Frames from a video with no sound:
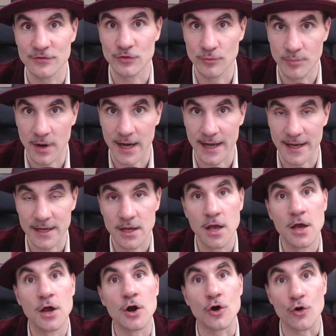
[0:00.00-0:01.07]
to buy.
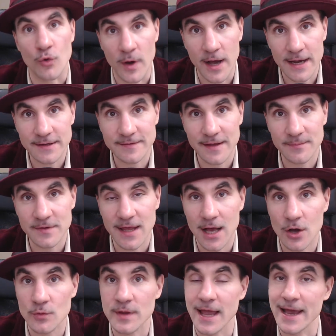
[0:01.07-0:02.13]
Write them
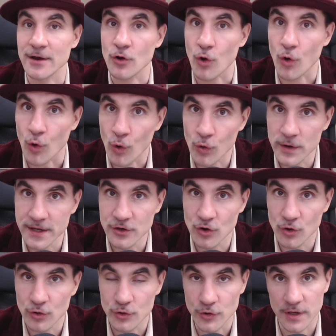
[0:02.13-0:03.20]
down and only go
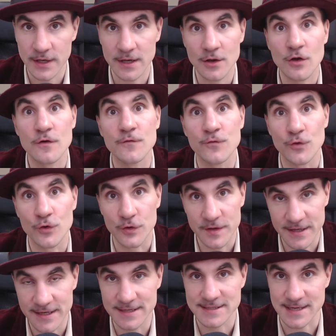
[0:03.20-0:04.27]
looking for
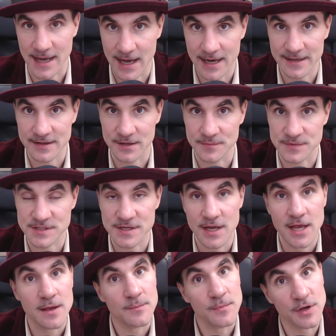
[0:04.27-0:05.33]
these items.
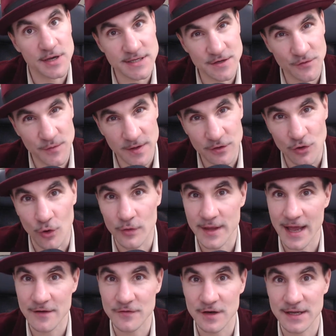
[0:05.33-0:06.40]
Because if we don't
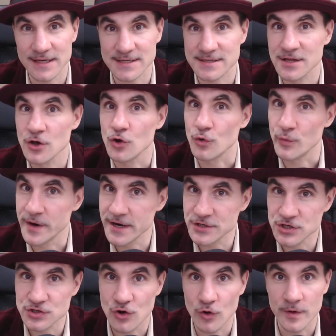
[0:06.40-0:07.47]
have a list, we're
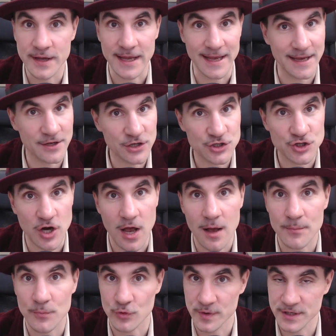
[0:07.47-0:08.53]
just going in a
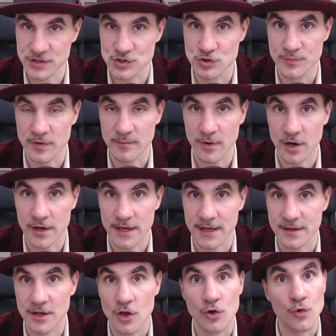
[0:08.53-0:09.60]
shop or in a supermarket,
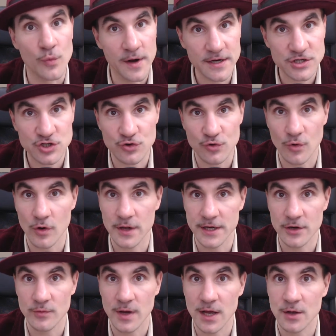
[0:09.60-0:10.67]
we're strolling
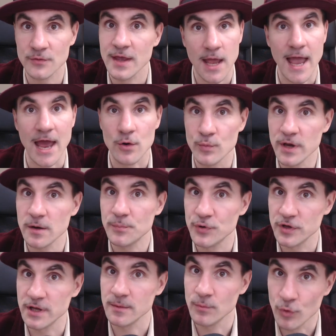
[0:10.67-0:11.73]
around and we're
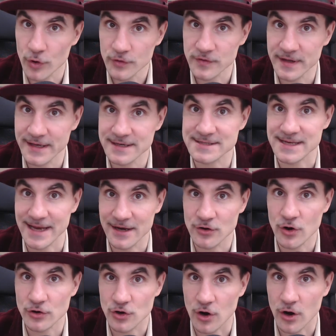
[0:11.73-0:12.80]
putting more things in
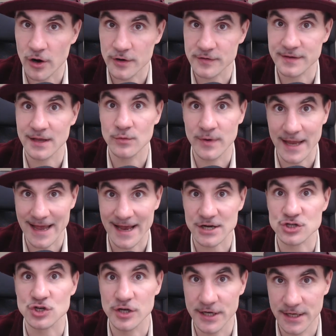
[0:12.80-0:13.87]
our cart than we
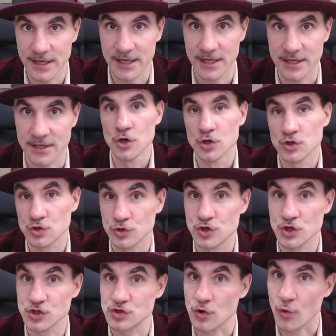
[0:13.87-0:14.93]
actually need. So
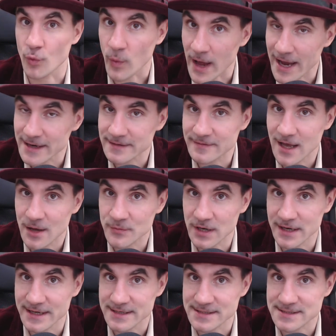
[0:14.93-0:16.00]
just write down the
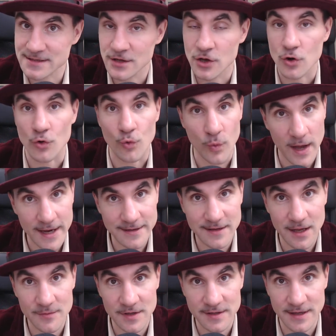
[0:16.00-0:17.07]
list, write
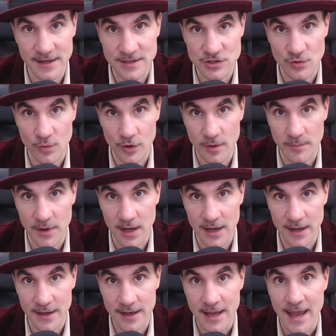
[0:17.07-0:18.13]
down the things you want to
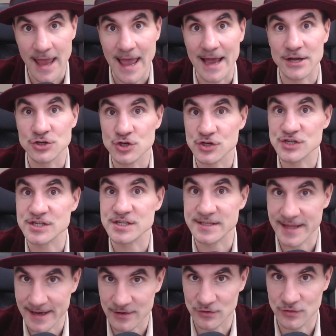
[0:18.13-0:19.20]
buy, and just
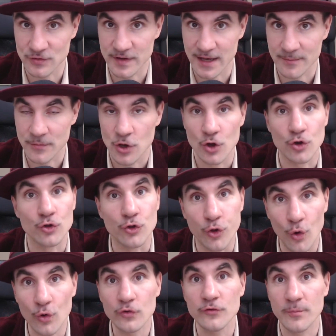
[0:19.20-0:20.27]
stick to them.
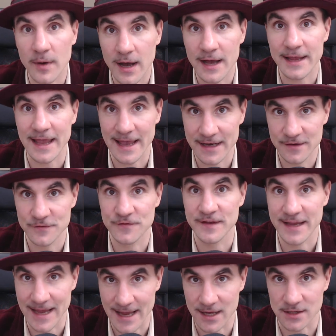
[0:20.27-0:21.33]
Don't buy anything
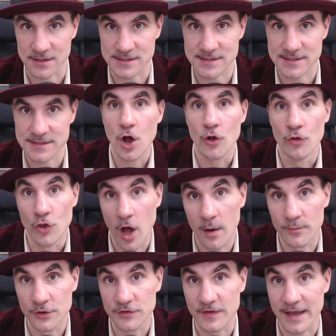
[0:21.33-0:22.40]
else.
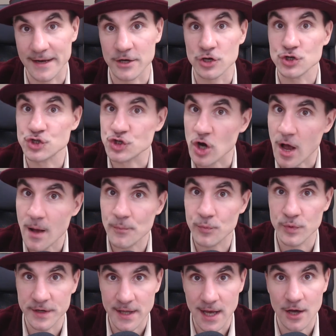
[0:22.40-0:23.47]
Number 10, shop
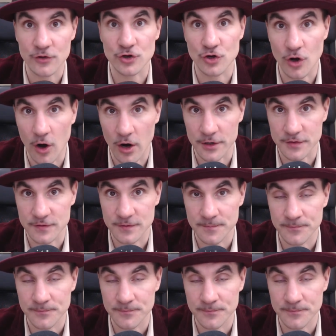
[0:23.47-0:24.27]
without a cart.